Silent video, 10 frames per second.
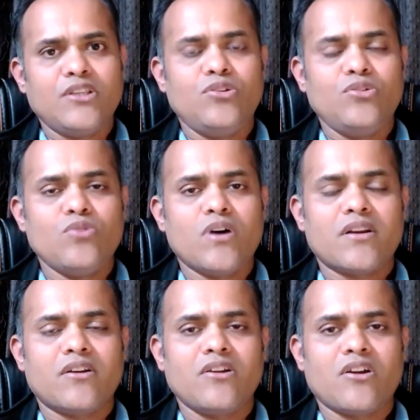your
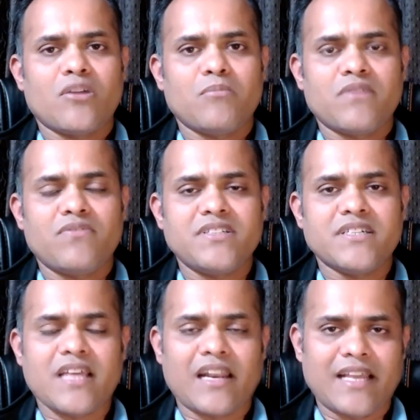number of
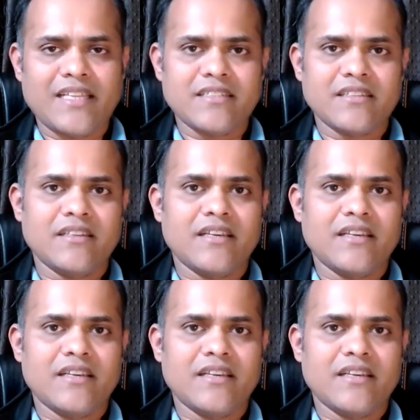features are less,